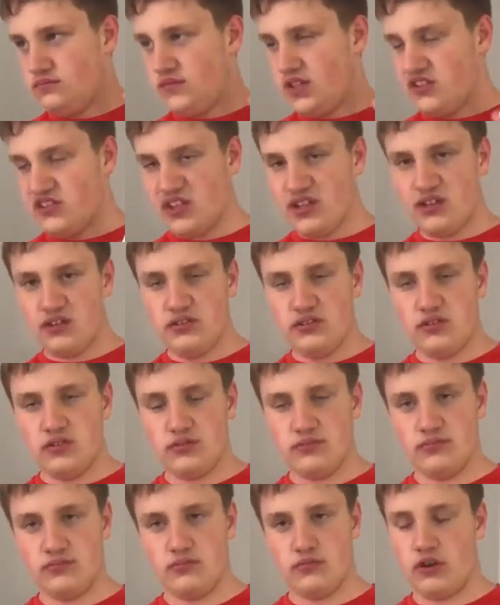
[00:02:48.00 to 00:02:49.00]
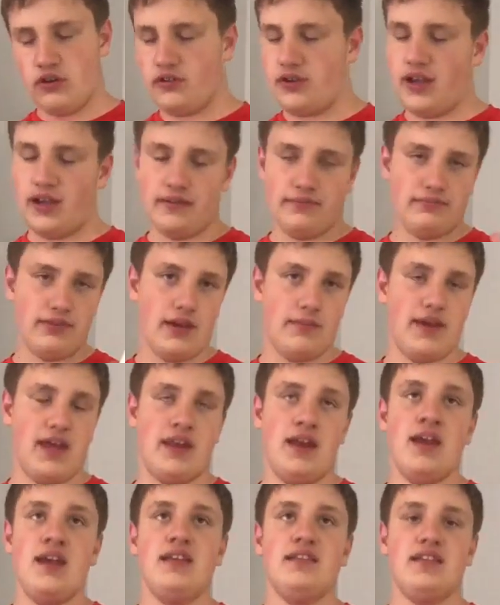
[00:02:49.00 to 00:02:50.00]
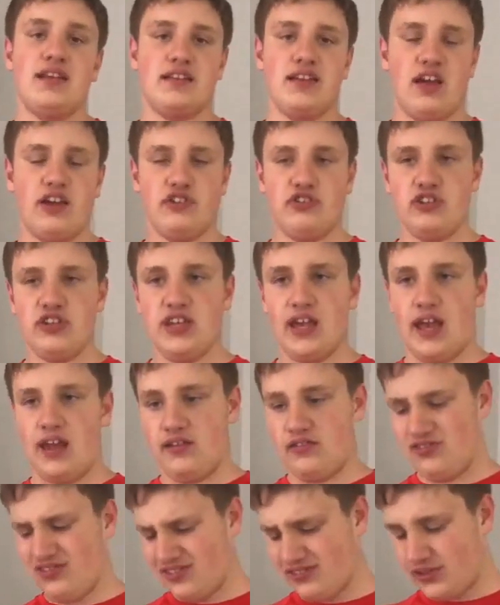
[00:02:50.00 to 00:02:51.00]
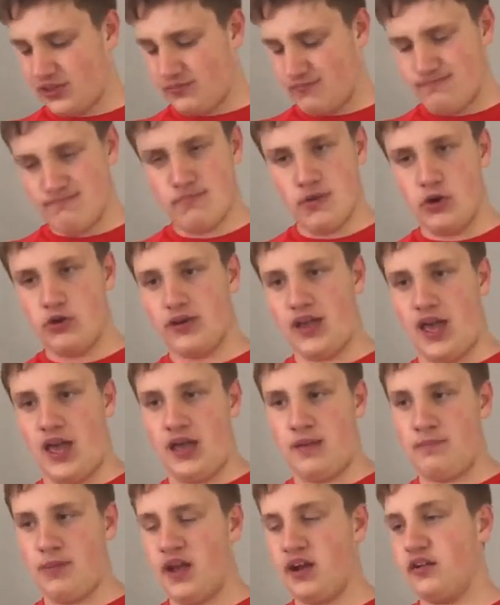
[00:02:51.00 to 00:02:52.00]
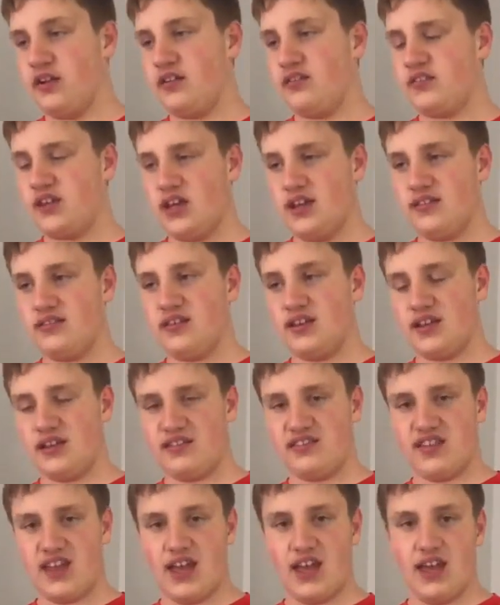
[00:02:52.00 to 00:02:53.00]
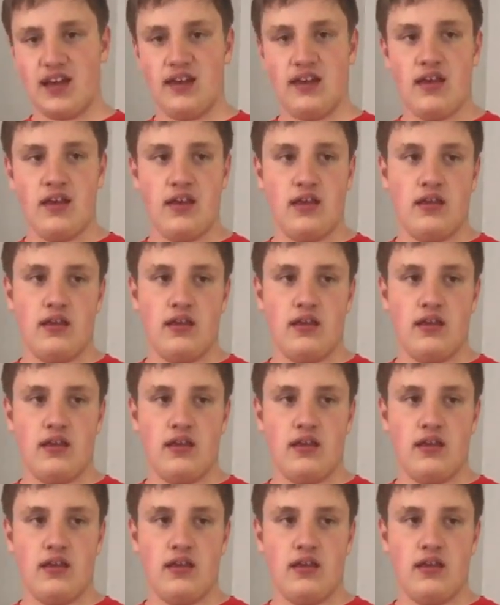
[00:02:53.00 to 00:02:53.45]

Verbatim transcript: And they sound, or I, I meant technology. Yeah, it's just okay. Pairing is nice, like I said.